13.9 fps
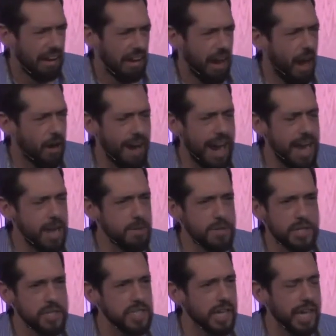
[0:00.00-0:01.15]
All right, it was
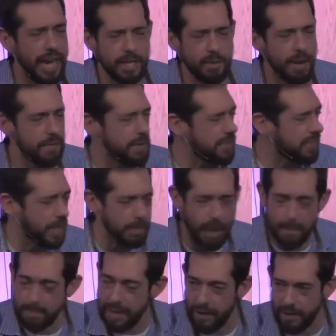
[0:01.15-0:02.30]
just like I knew everything about
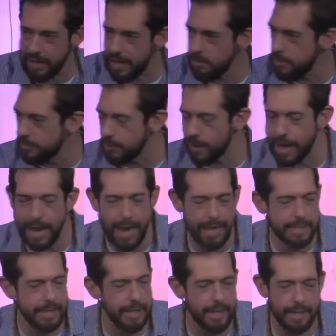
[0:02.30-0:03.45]
parenting before I had
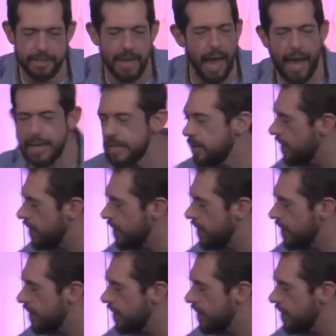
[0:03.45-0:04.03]
kids. I knew